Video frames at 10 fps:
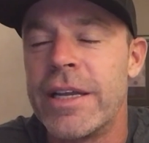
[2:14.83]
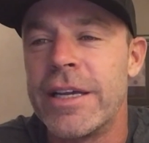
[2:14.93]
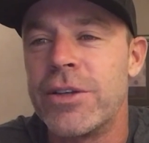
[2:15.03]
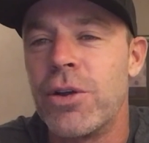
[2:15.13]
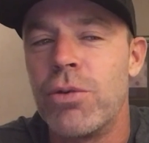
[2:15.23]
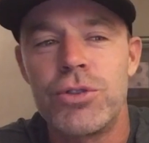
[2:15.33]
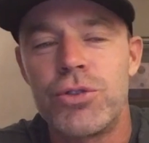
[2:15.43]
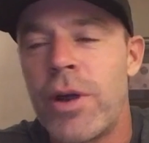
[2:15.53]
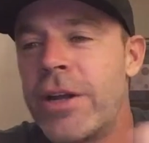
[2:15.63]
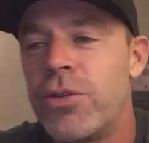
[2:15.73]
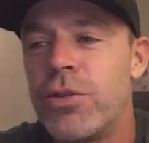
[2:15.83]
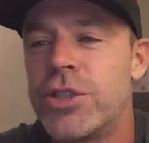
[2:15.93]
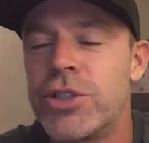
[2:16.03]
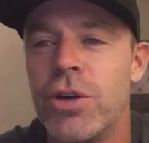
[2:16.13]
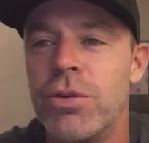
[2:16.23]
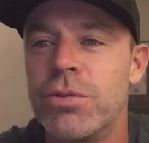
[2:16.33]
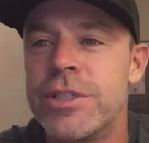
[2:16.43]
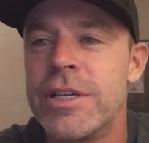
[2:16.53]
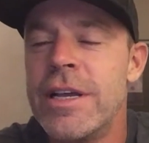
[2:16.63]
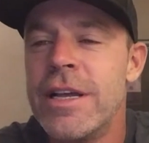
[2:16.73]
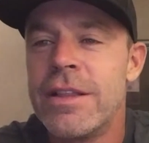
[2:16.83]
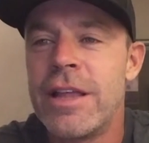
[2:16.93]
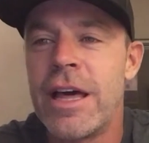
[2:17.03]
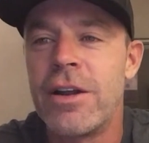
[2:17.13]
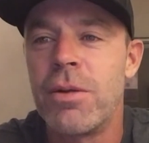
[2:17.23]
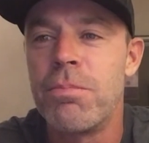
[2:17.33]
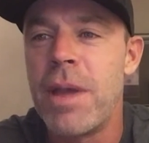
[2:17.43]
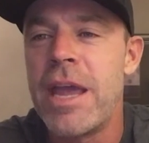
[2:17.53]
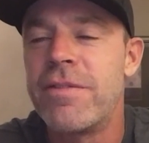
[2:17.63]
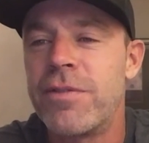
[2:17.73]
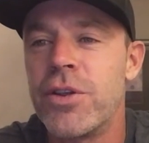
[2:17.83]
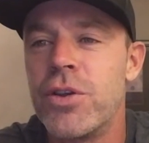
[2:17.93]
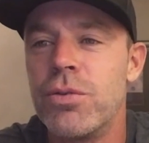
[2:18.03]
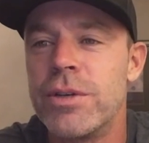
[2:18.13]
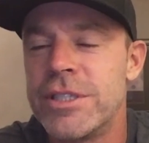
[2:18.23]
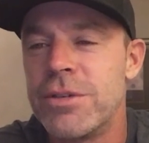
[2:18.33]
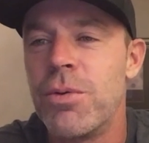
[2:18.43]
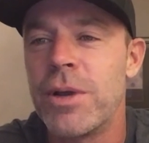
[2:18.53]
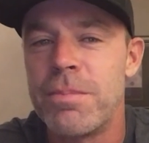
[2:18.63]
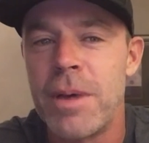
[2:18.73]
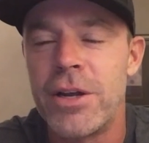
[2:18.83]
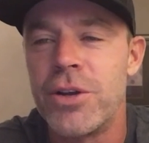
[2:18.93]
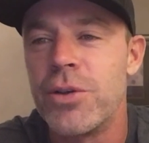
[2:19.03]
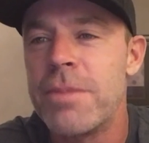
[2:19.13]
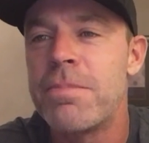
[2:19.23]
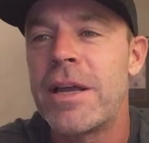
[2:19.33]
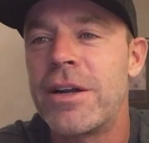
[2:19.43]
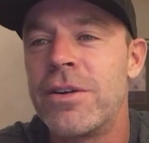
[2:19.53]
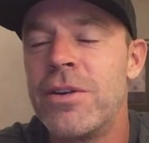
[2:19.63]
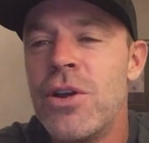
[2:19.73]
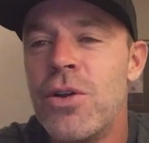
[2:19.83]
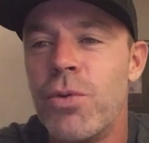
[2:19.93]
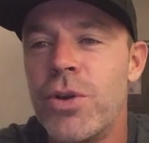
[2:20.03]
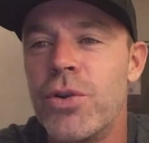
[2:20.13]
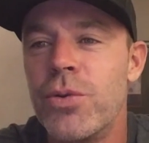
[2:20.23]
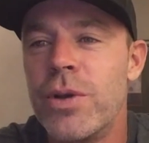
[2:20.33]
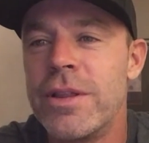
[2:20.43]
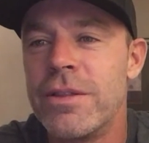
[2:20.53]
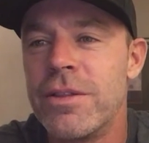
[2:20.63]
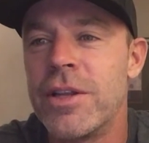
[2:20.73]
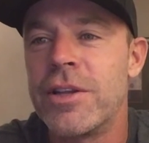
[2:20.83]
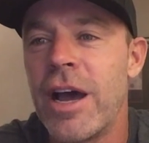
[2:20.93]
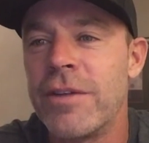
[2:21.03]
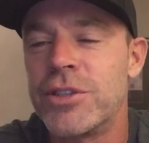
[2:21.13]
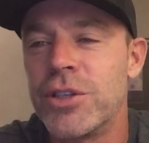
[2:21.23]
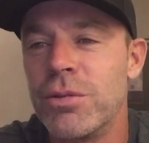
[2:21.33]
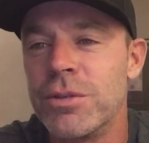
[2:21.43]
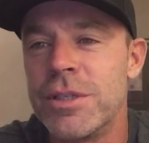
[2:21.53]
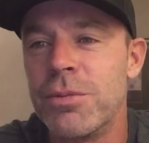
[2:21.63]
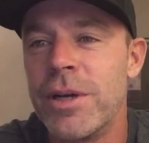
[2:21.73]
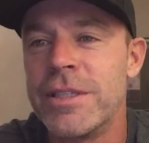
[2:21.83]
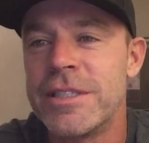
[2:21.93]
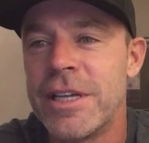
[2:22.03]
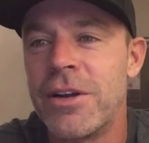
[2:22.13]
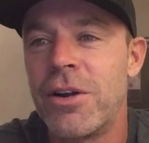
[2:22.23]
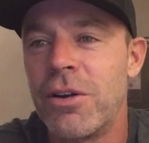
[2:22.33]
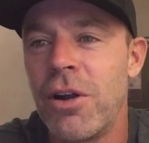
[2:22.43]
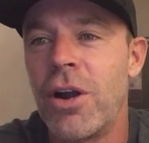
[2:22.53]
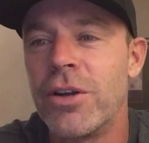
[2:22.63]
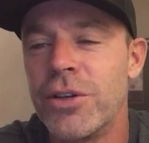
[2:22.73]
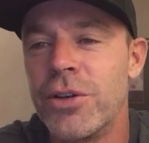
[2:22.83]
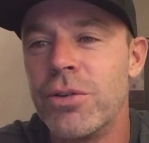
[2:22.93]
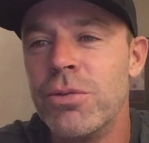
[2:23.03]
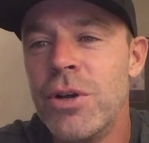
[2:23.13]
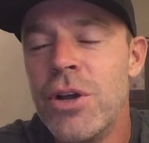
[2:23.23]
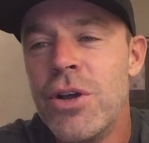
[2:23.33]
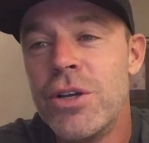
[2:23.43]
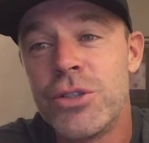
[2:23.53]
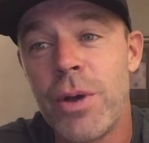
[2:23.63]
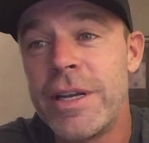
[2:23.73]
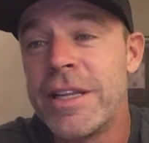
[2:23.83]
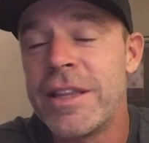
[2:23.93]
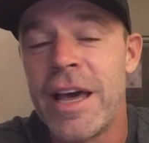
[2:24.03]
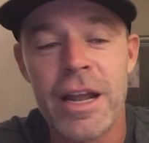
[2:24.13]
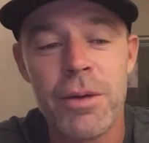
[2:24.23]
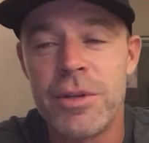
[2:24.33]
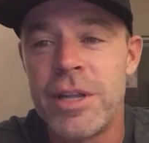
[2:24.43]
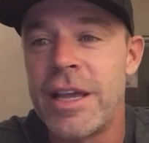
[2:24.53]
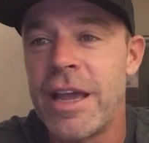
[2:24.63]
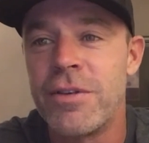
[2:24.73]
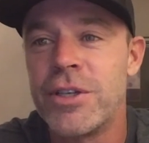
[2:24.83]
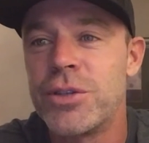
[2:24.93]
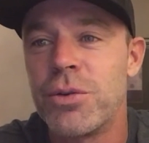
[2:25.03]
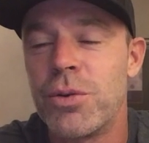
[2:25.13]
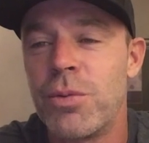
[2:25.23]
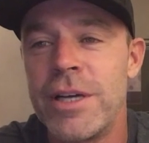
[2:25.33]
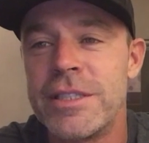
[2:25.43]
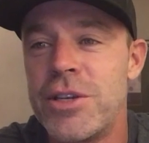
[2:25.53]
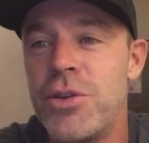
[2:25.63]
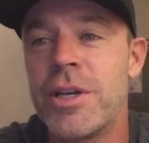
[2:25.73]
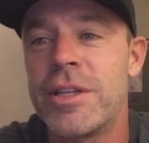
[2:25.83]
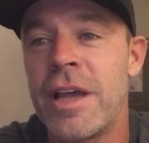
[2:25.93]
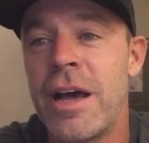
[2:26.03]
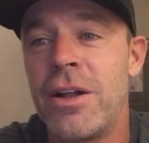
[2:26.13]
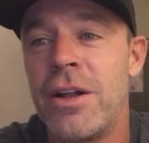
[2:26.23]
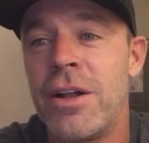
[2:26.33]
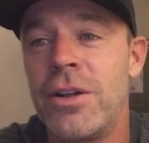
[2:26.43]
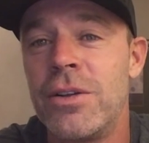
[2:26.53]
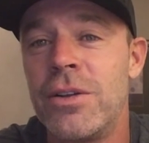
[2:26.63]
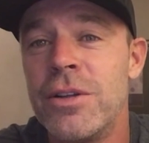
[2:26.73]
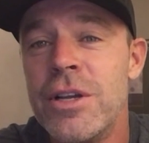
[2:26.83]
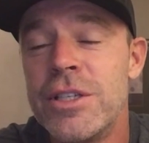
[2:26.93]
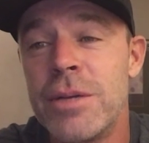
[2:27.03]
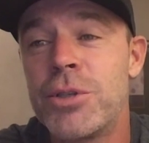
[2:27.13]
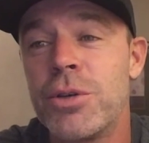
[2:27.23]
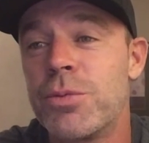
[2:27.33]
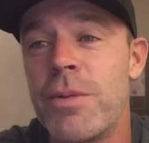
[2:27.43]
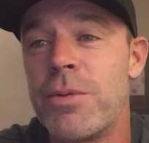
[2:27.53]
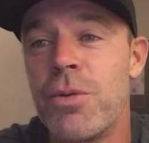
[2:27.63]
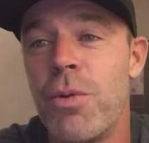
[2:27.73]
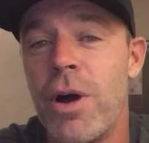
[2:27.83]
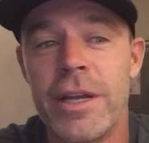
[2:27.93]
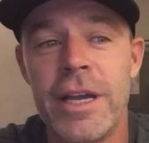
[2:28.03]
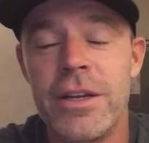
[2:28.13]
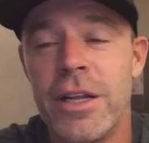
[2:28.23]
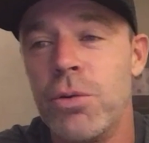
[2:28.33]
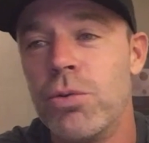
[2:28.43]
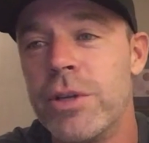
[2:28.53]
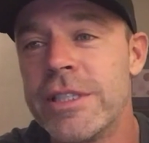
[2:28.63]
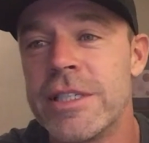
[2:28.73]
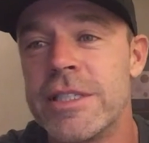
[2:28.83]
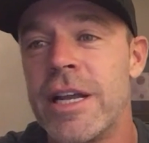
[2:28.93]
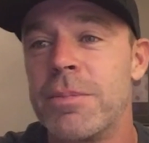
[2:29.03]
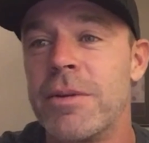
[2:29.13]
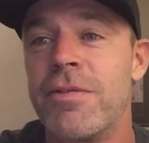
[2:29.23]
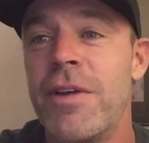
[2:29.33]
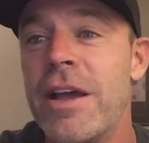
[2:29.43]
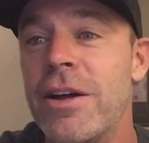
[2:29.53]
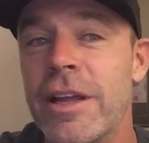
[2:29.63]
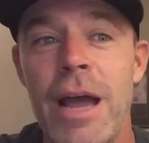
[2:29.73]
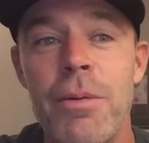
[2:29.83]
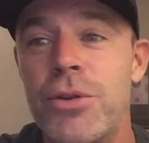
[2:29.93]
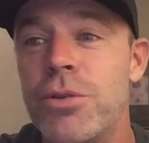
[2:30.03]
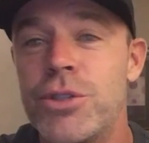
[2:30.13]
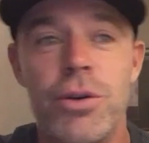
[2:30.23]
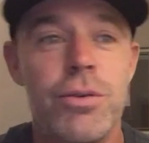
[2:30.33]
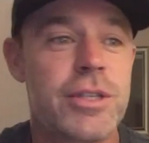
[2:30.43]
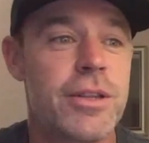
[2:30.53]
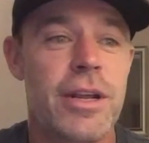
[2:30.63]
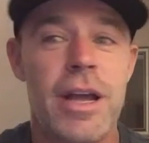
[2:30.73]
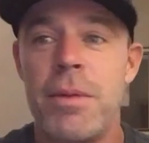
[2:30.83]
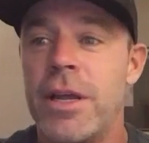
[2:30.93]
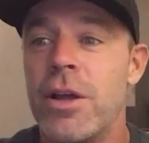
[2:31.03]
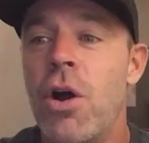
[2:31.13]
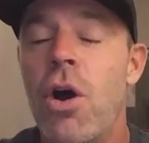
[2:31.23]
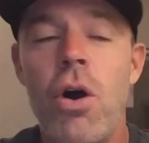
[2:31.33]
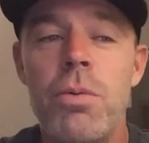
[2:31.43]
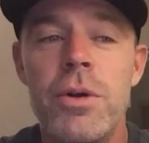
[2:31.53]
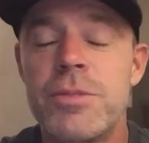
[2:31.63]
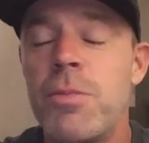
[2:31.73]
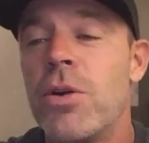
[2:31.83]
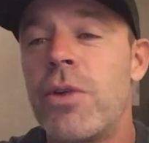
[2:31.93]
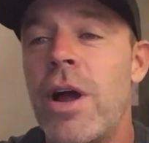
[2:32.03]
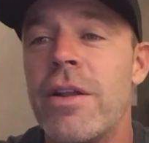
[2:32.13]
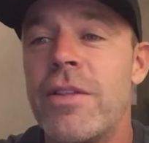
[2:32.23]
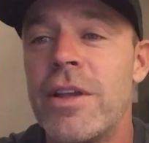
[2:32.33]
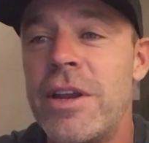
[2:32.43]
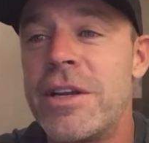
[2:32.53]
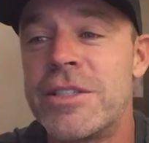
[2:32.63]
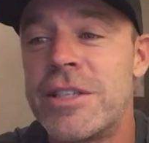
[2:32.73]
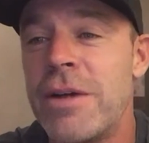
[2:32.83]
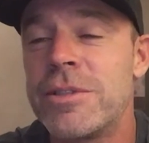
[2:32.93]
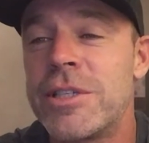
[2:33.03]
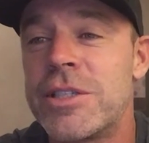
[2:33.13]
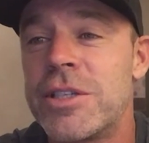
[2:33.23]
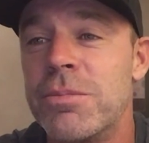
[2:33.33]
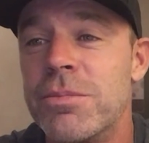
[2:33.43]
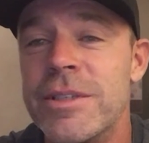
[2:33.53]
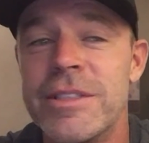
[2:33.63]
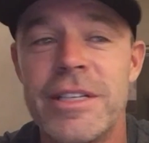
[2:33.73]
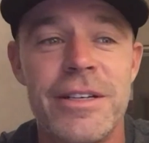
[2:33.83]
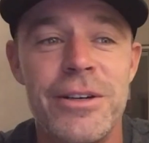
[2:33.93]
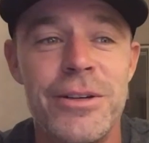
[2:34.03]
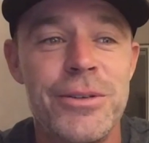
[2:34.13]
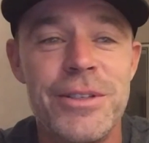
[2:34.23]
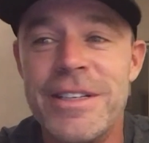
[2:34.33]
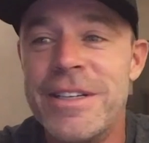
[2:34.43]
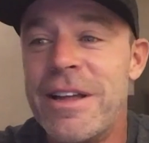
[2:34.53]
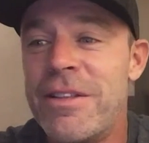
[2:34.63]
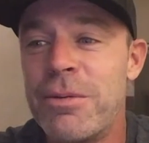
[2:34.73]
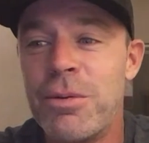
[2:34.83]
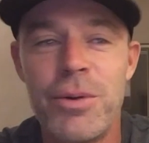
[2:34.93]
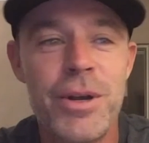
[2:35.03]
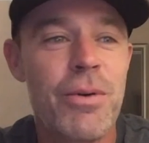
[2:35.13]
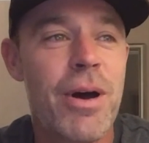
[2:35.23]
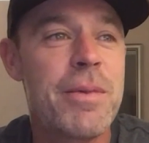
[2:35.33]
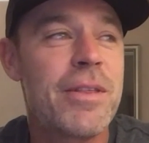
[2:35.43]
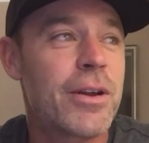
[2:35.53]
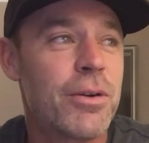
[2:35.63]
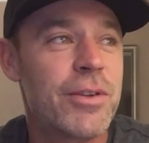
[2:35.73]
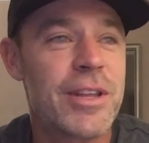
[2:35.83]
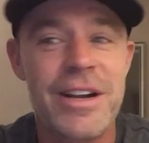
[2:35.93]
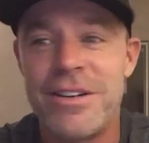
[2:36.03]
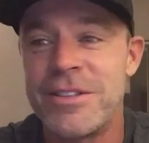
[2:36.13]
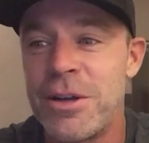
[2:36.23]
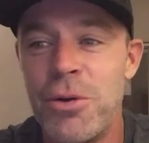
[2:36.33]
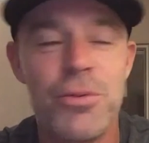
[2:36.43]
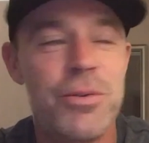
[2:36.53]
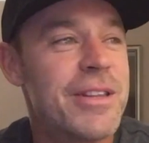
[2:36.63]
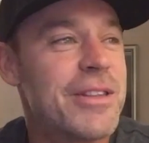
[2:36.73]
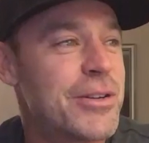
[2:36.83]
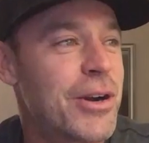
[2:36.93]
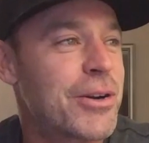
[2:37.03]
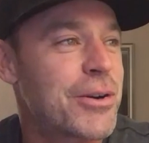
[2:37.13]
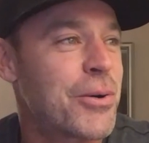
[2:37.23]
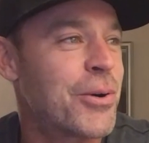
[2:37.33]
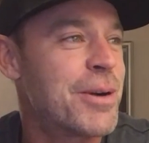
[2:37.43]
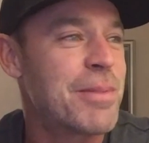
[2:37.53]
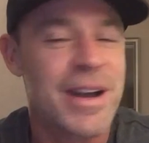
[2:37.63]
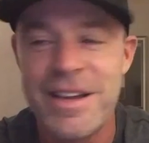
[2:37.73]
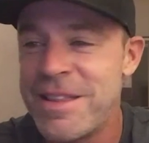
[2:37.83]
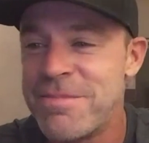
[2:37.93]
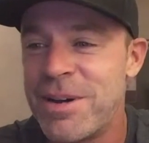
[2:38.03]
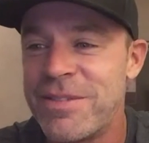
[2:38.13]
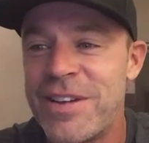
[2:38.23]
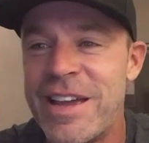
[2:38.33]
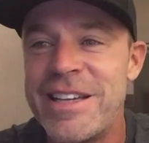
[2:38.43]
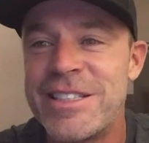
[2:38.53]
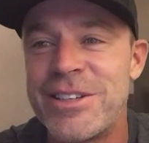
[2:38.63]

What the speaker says: Like, don't try to do the shows that are made for you, because you won't get better. You get better when you're doing the tough shows, the ones that are hard to do. So I did that. I would take every show there was, and you could tell some shows right when you walk in, you're like, ooh, this is set up to fail. Like, I would do shows and they come in like, oh, we're a small crowd, I think you needed a sound system. I was like, oh. I'm like, well, where do you want me? They're like, over there. I was like, oh, in the dark corner behind the buffet.